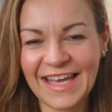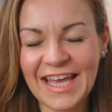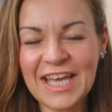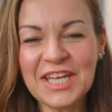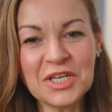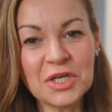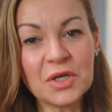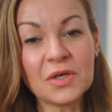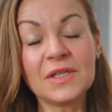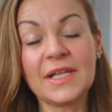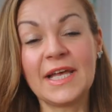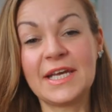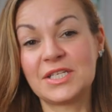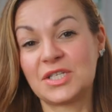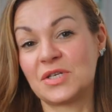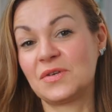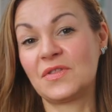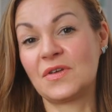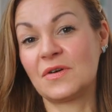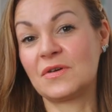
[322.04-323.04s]
In your
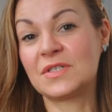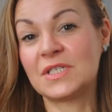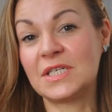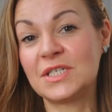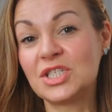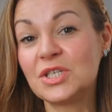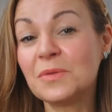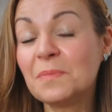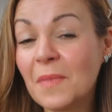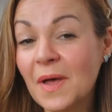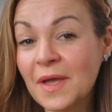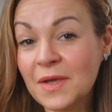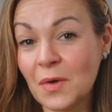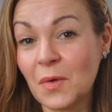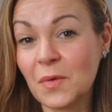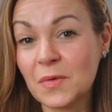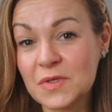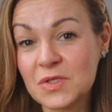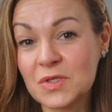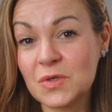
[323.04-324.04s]
later 30s, you might
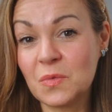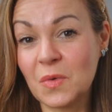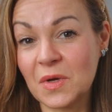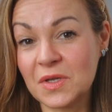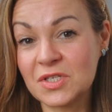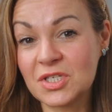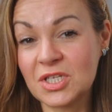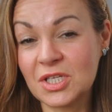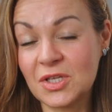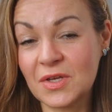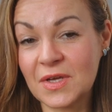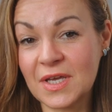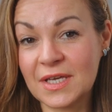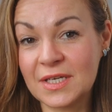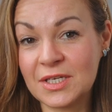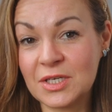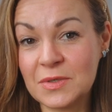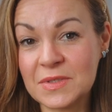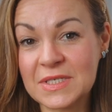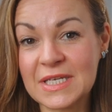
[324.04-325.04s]
also want to look
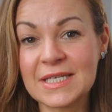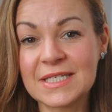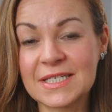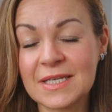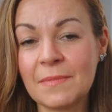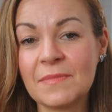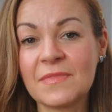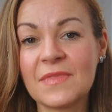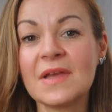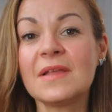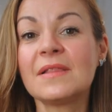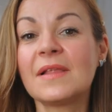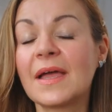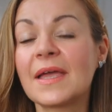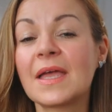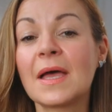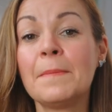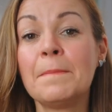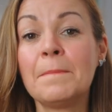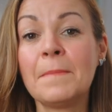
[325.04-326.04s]
at using something
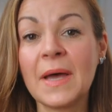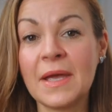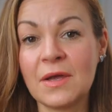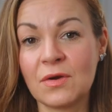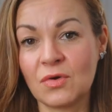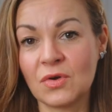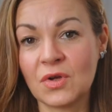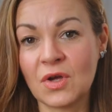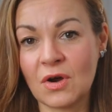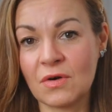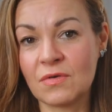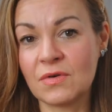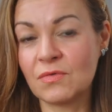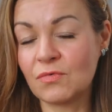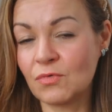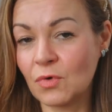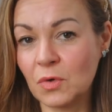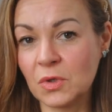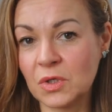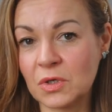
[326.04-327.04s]
like a microcurrent
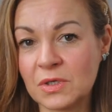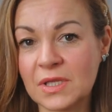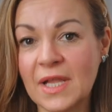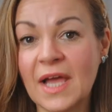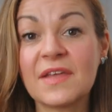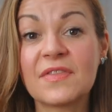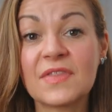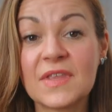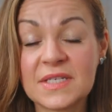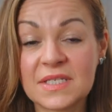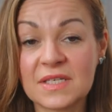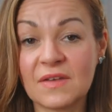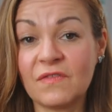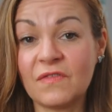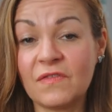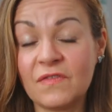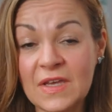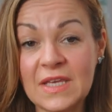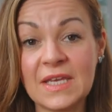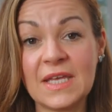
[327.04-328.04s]
roller, like this
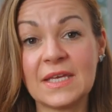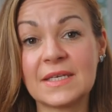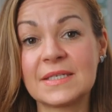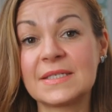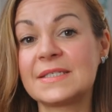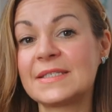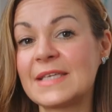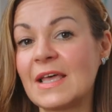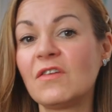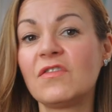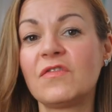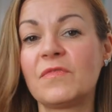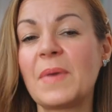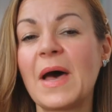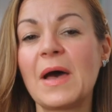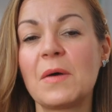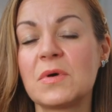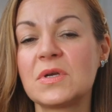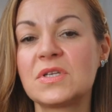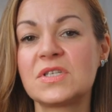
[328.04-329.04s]
Phoenix self
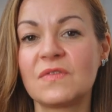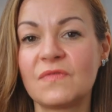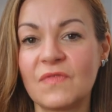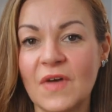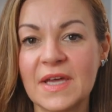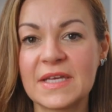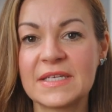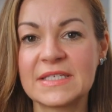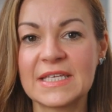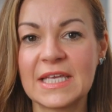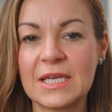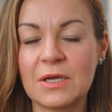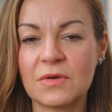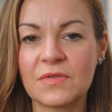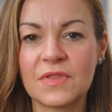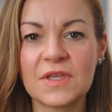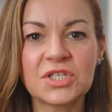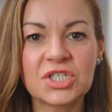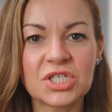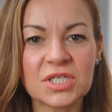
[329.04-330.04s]
powered device here
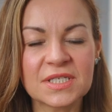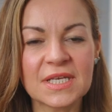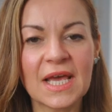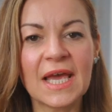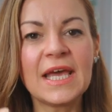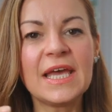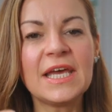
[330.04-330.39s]
that just